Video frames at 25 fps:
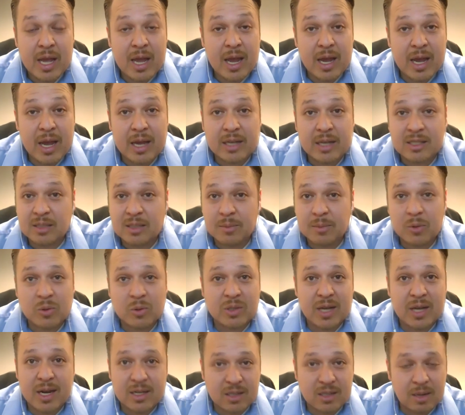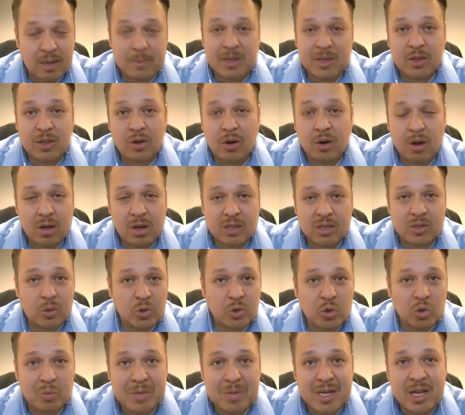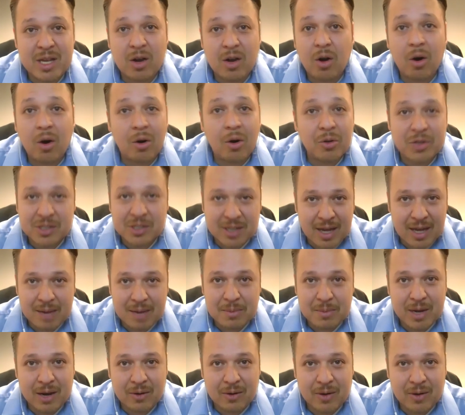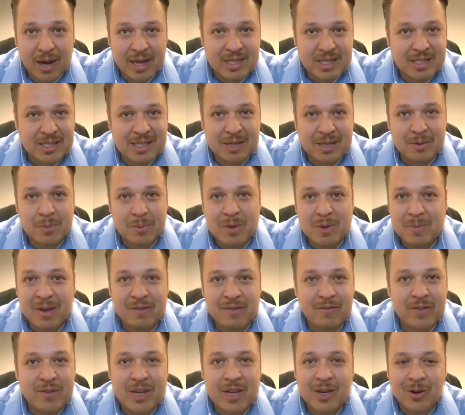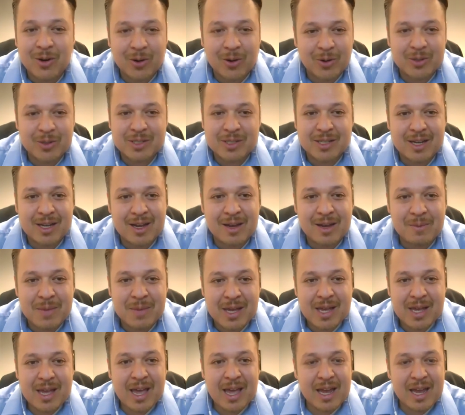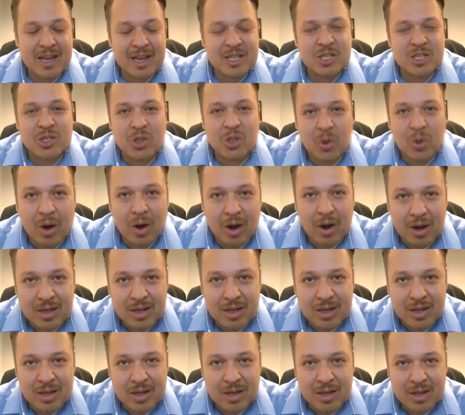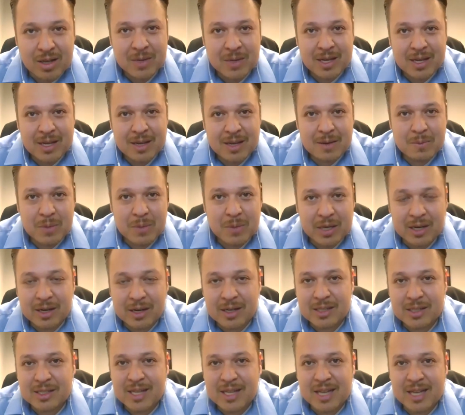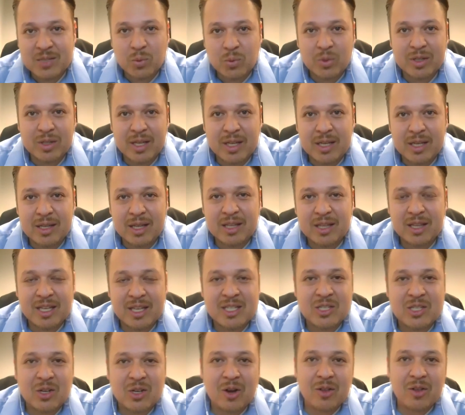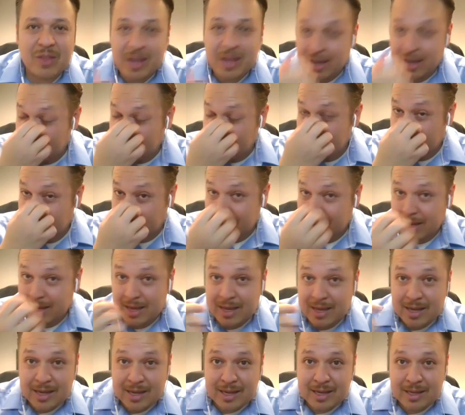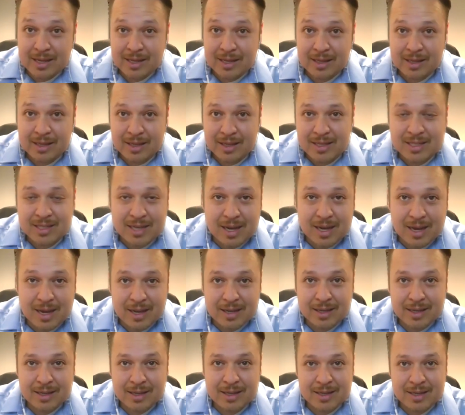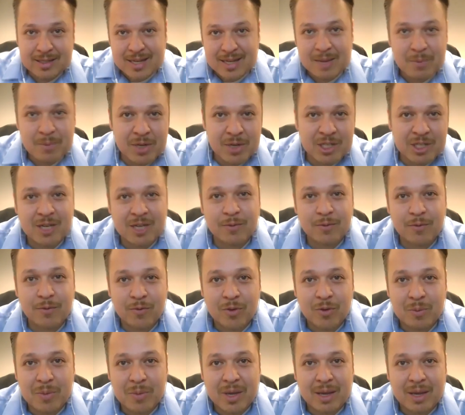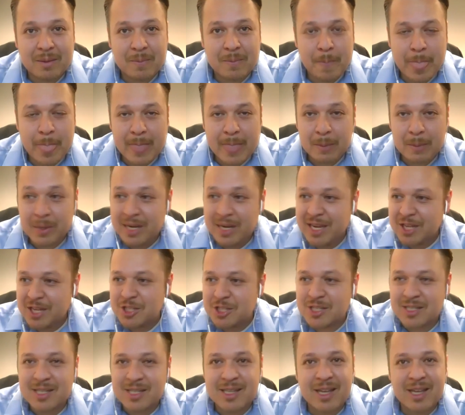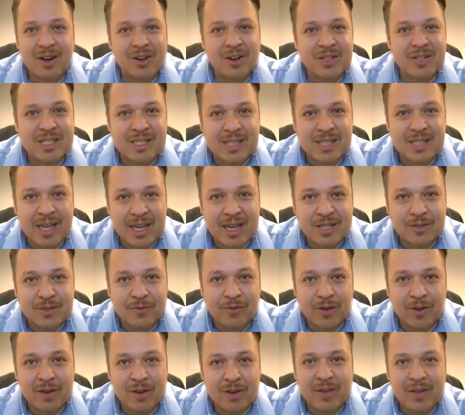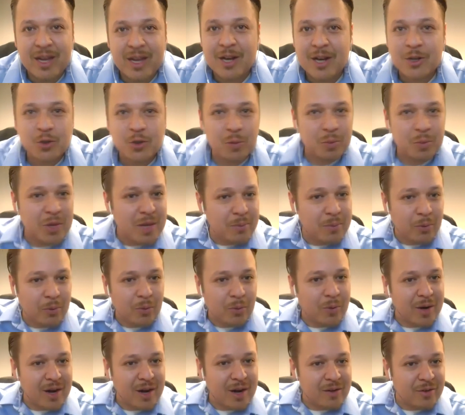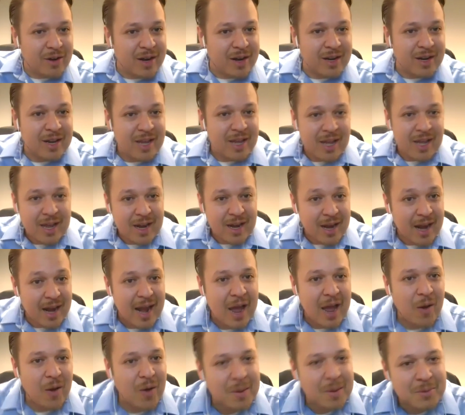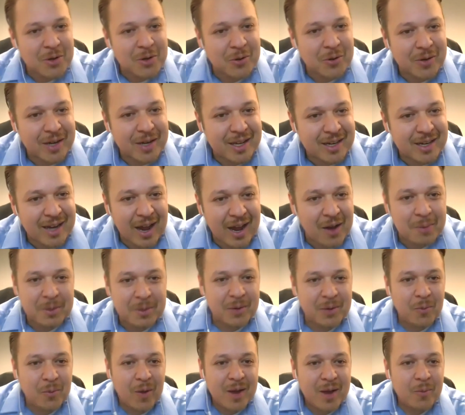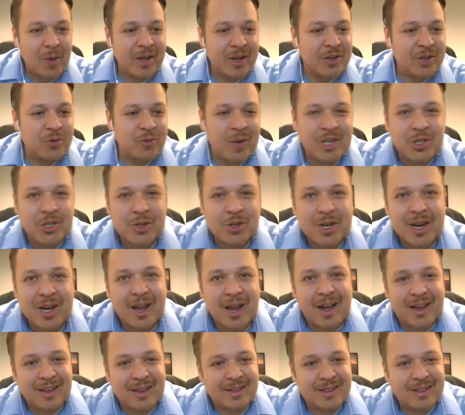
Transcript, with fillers: And some of those guys, I mean, they're on social media all the time now. I see them in my feed all the time. And it's so awesome because that's what they, they, they saw that, hey, this guy, he's not much different from me, but he just did that on stage in front of eight hundred people, whatever. And now yeah, I'm yeah. doing it. Now I'm, yeah. why, why, why shouldn't I?